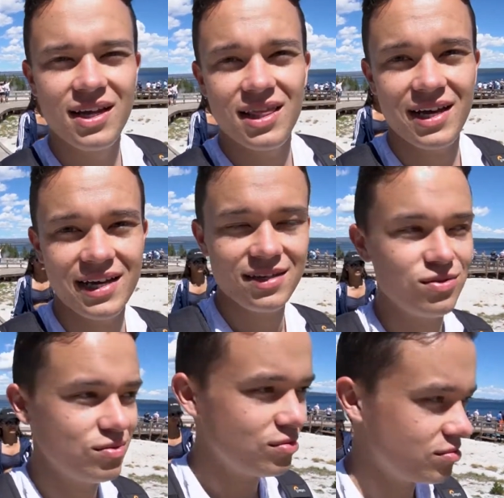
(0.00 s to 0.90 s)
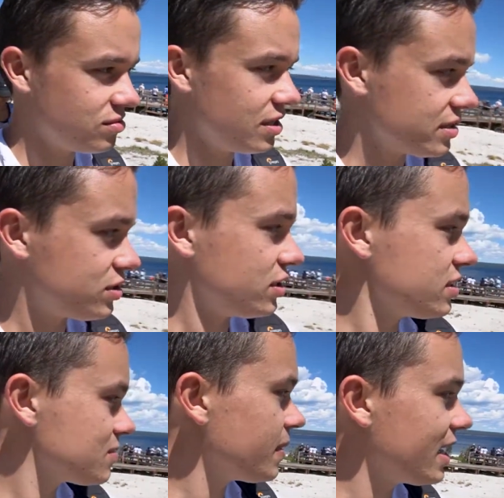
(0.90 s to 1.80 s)
Like, there's certain
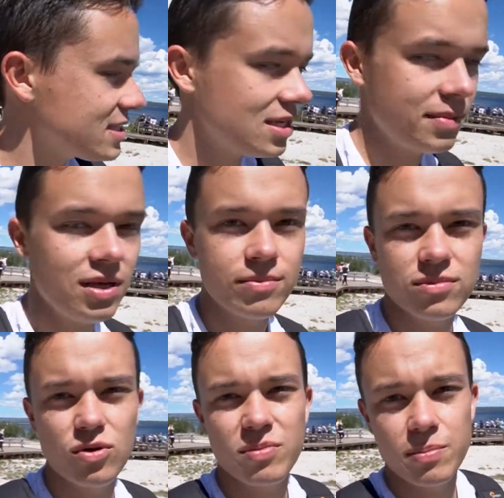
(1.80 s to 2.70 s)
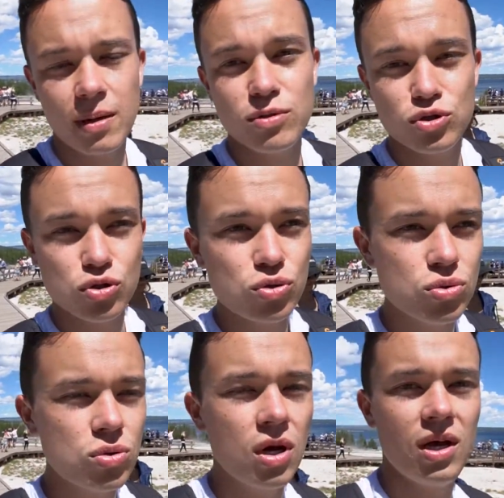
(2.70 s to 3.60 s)
spots, some of them will be probably 2,